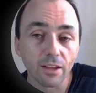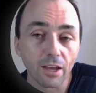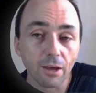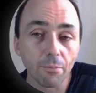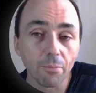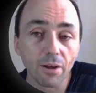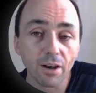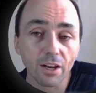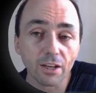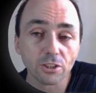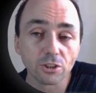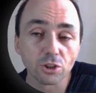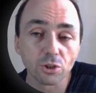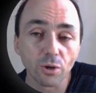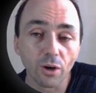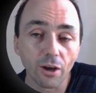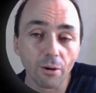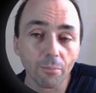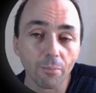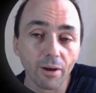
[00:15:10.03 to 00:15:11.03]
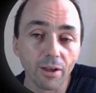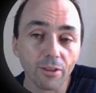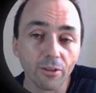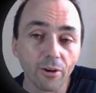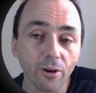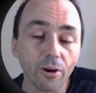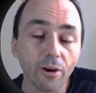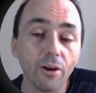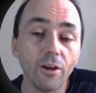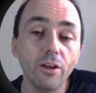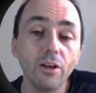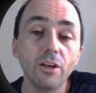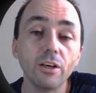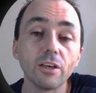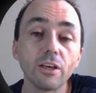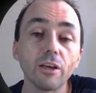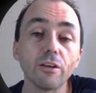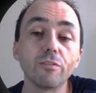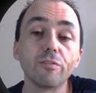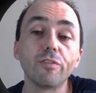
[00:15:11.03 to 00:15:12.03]
ML-HUI-Miner
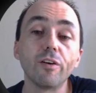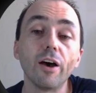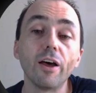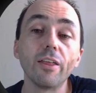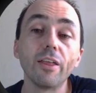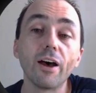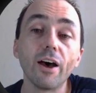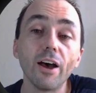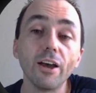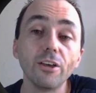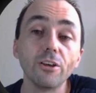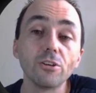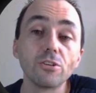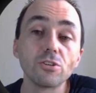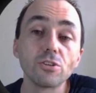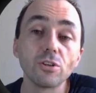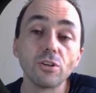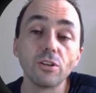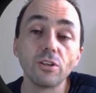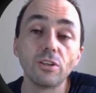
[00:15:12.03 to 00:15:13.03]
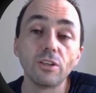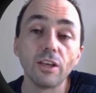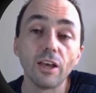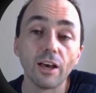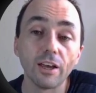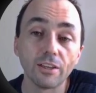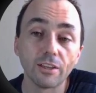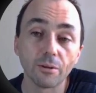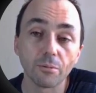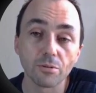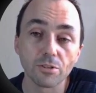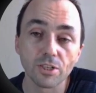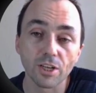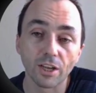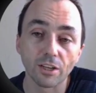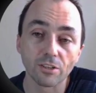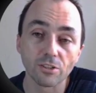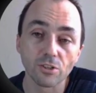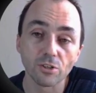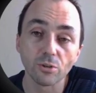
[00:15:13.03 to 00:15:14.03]
can find high utility item
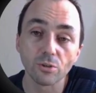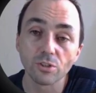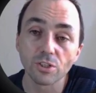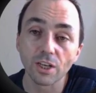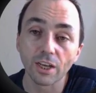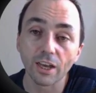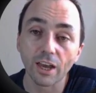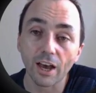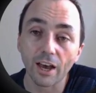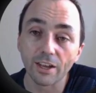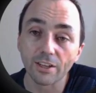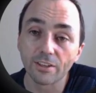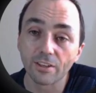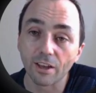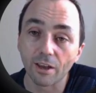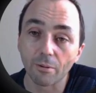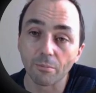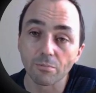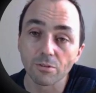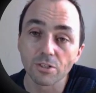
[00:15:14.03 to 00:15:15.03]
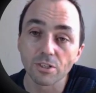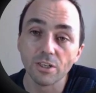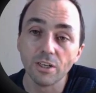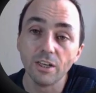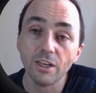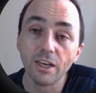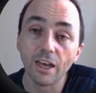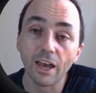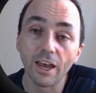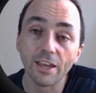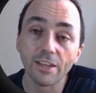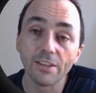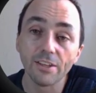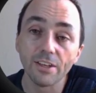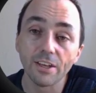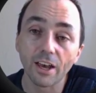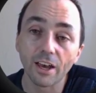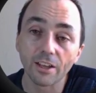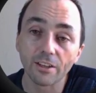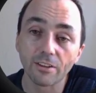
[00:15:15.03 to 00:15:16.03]
sets using items,
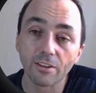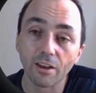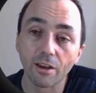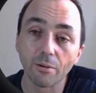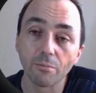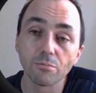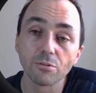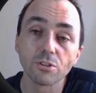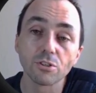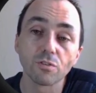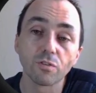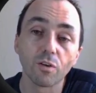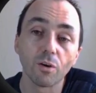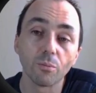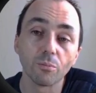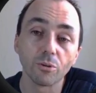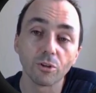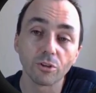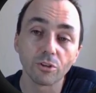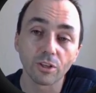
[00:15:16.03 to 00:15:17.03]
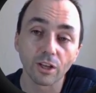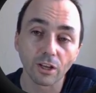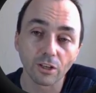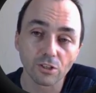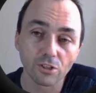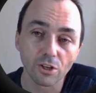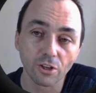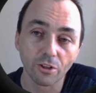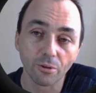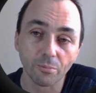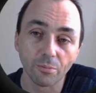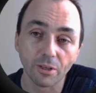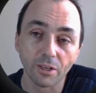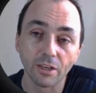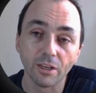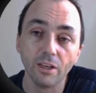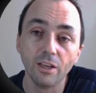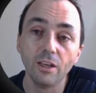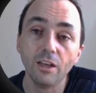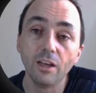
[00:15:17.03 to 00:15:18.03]
any items from the taxonomy,
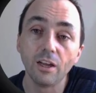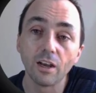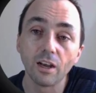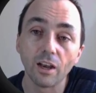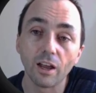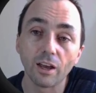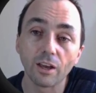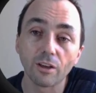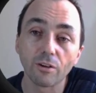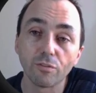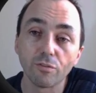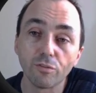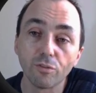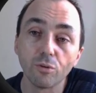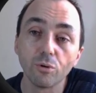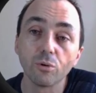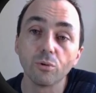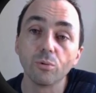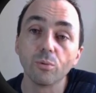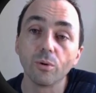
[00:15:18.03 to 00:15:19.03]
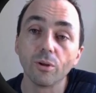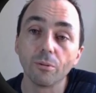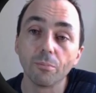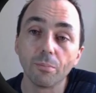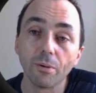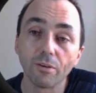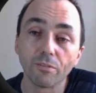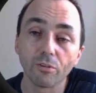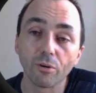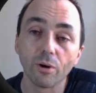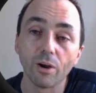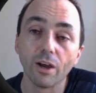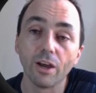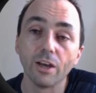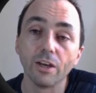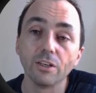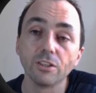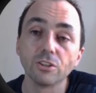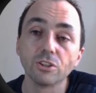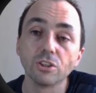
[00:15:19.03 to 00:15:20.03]
like food with
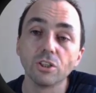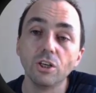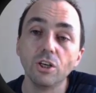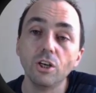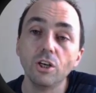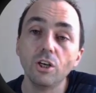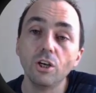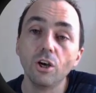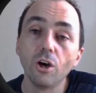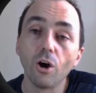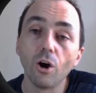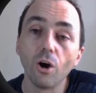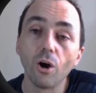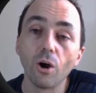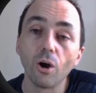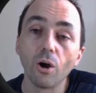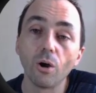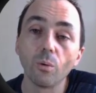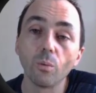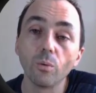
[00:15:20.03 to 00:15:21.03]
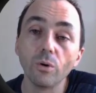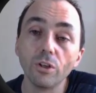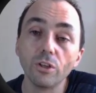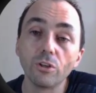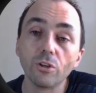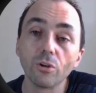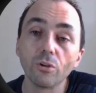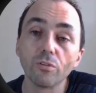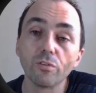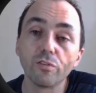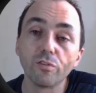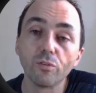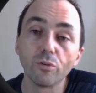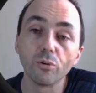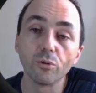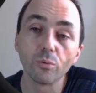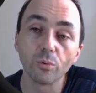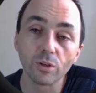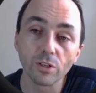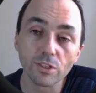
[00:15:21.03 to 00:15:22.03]
beverage or wheaten
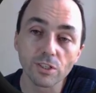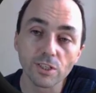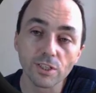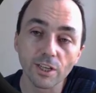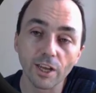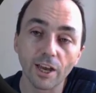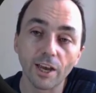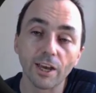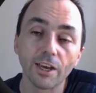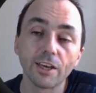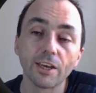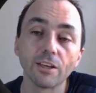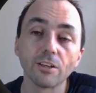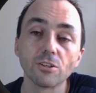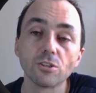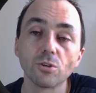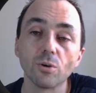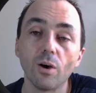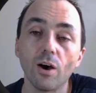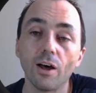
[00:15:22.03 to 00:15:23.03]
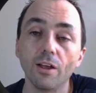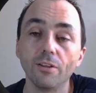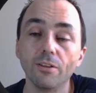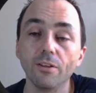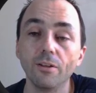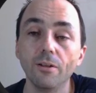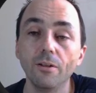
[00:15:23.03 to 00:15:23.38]
food with steak and so on.